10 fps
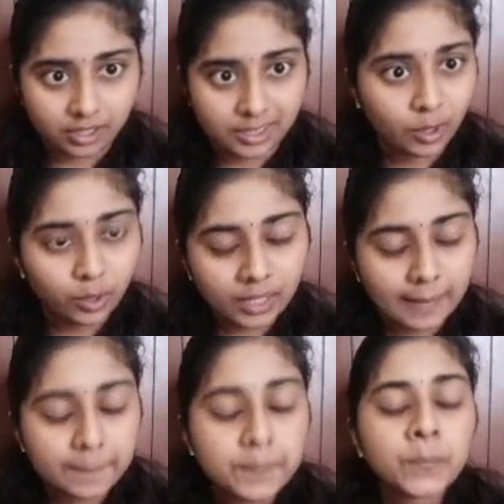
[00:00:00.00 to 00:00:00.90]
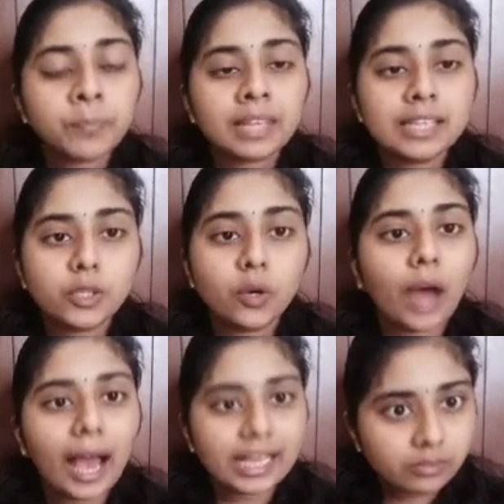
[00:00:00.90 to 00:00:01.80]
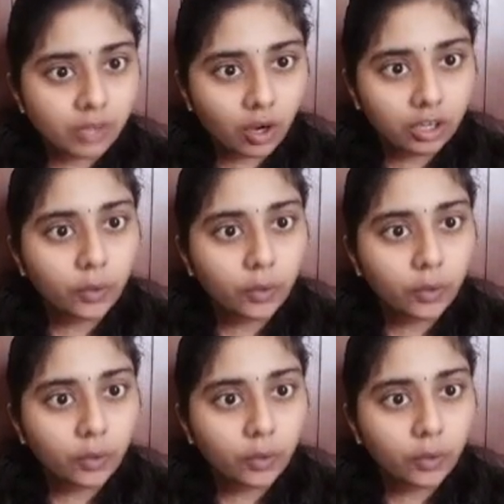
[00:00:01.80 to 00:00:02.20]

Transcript: Okay, so as we all know,